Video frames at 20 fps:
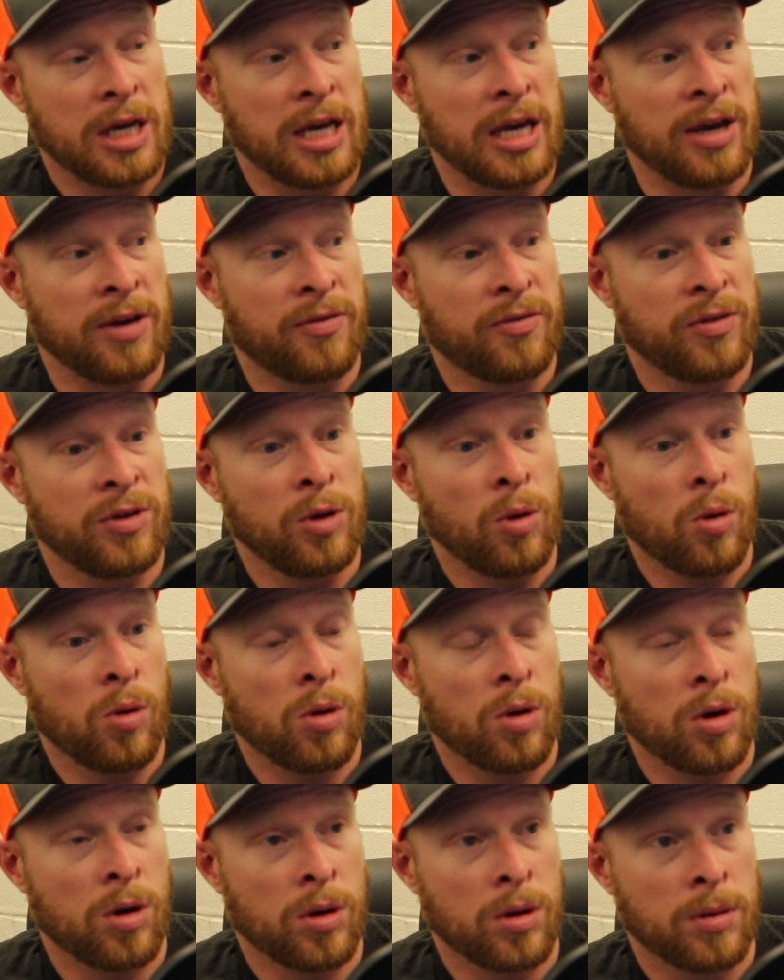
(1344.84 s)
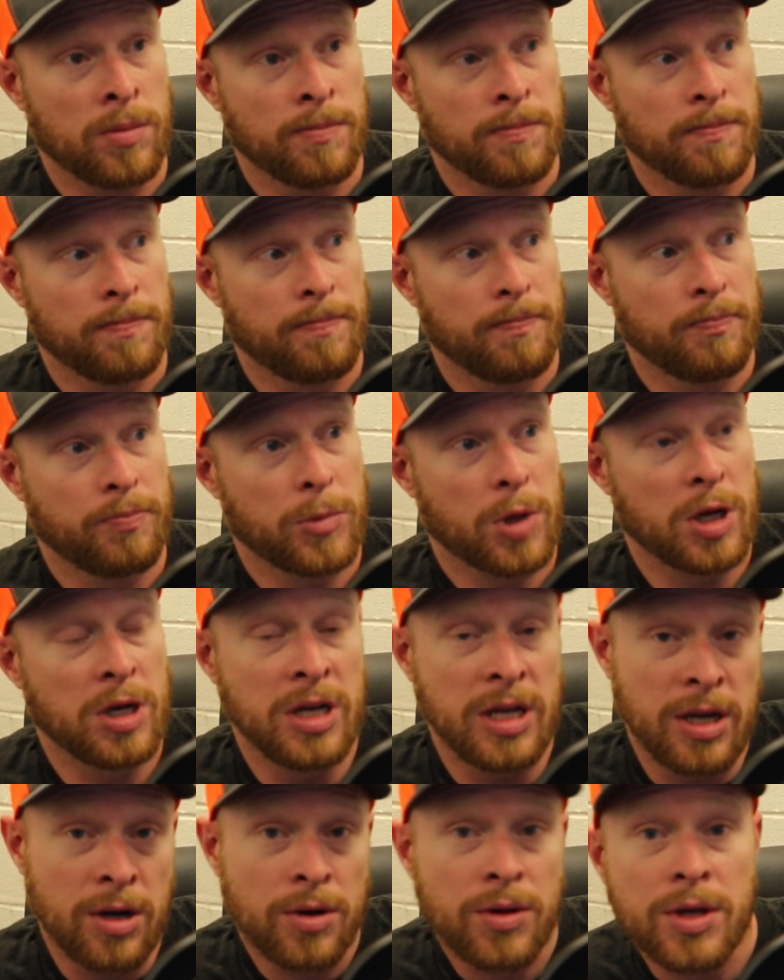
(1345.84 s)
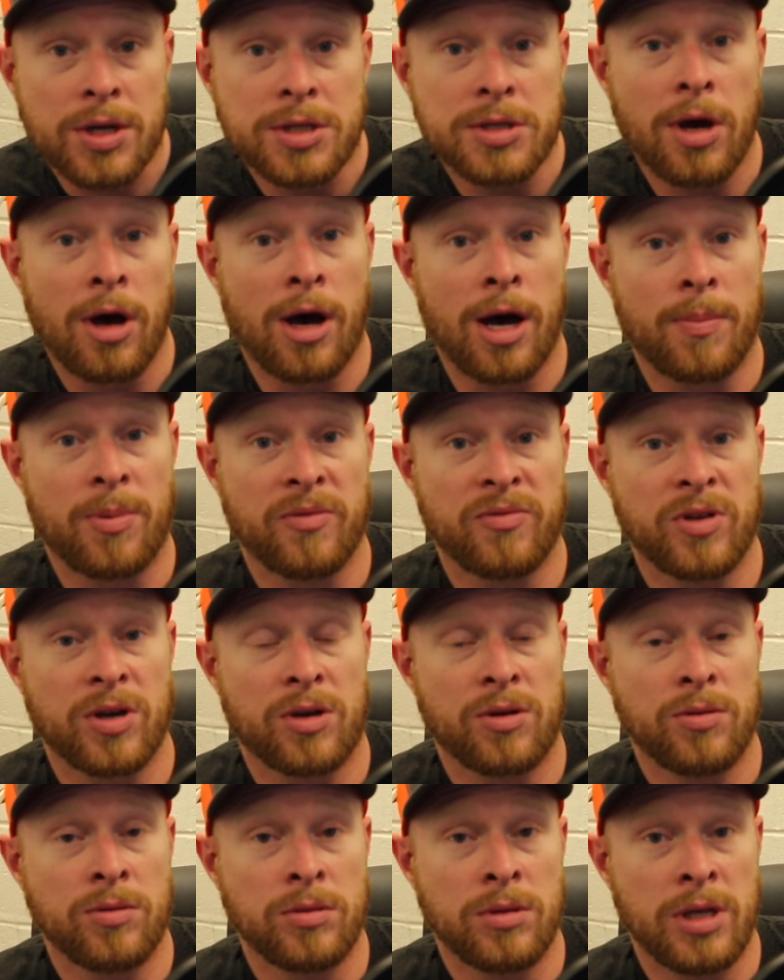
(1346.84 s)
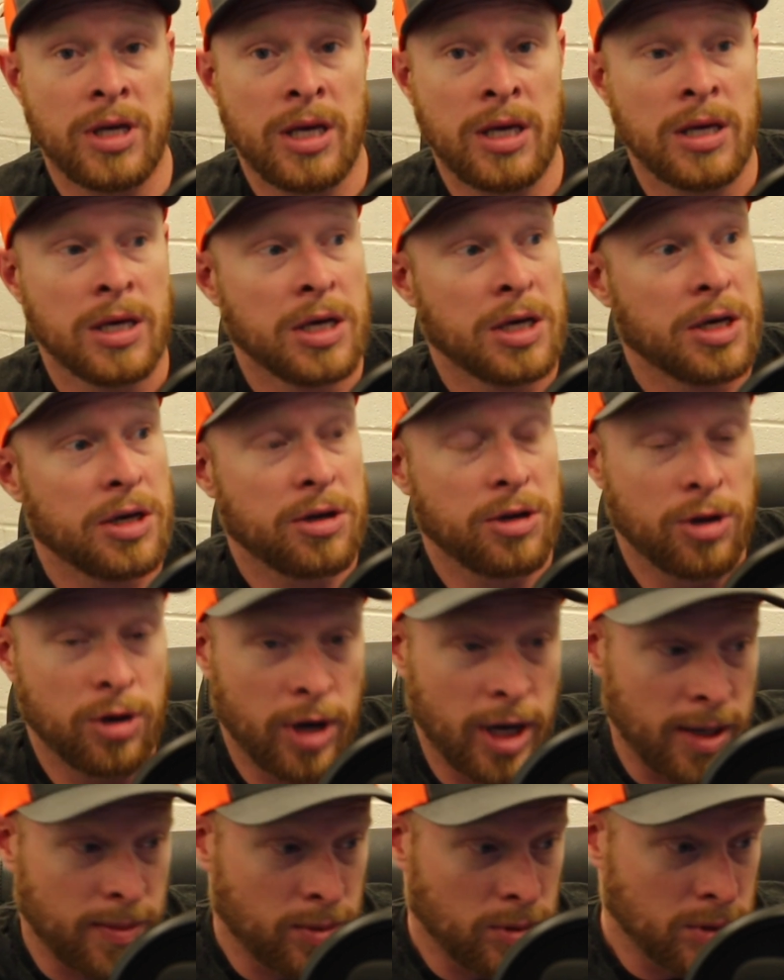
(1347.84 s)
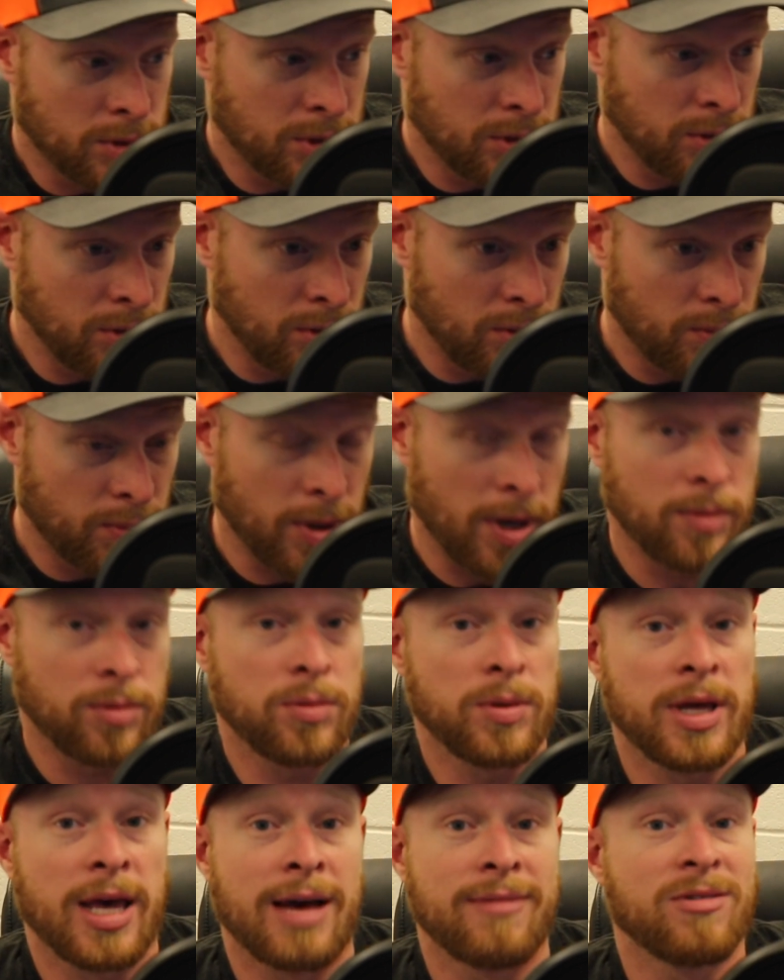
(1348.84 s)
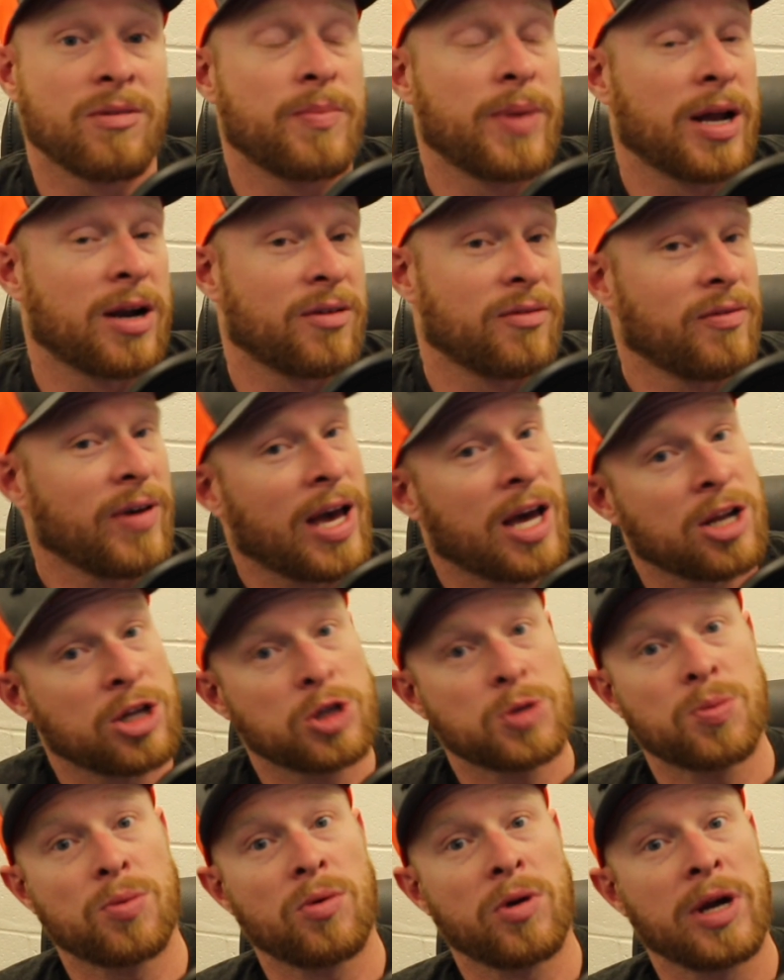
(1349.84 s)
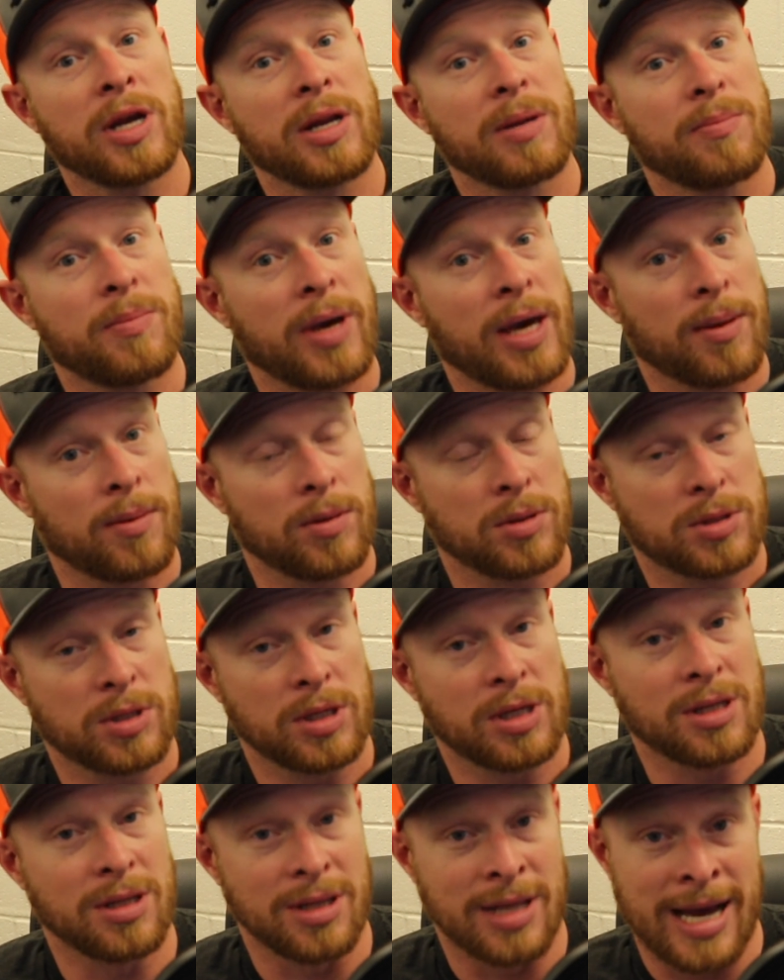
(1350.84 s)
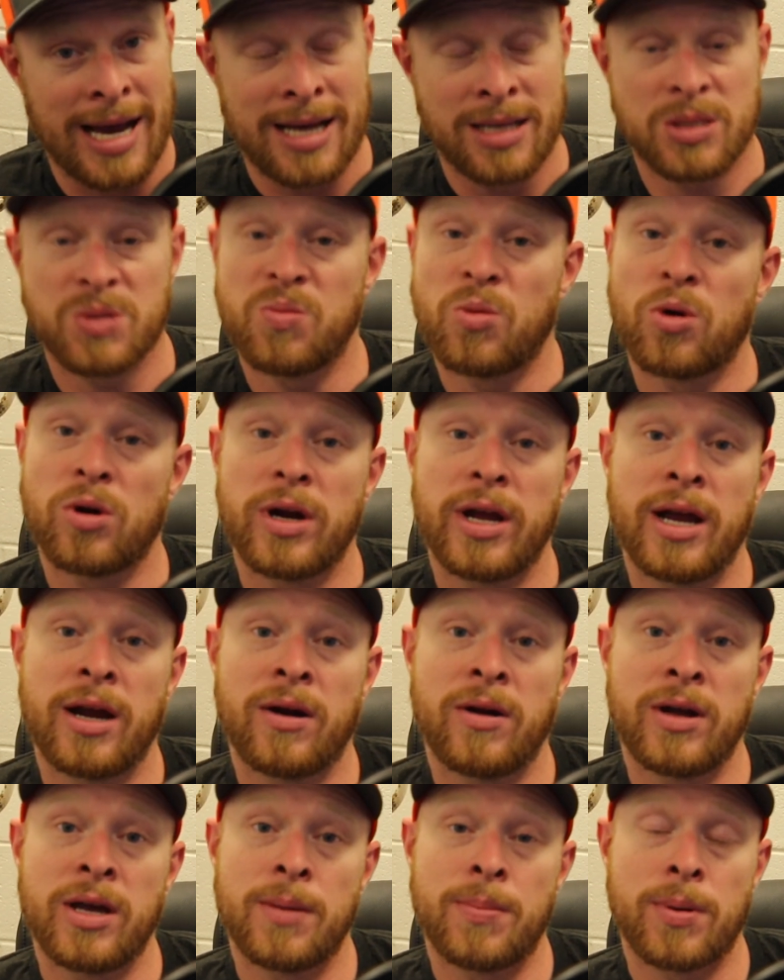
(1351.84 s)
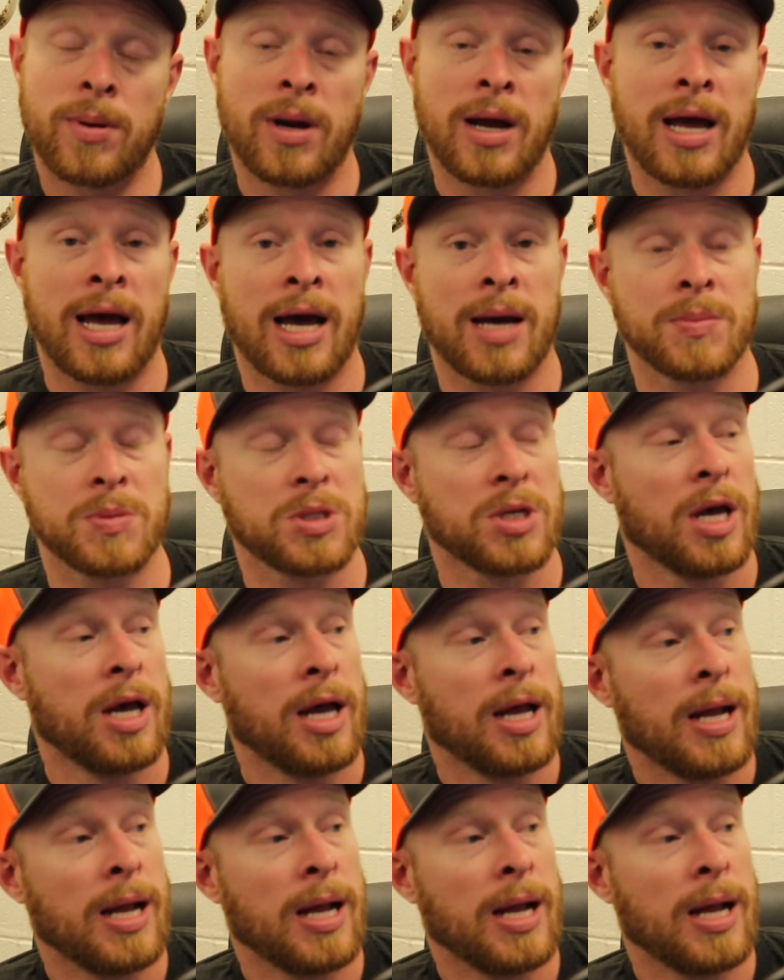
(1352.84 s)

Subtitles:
if you're near the top of the coulee, you're able to probably have a better vantage point, be able to glass more area perhaps.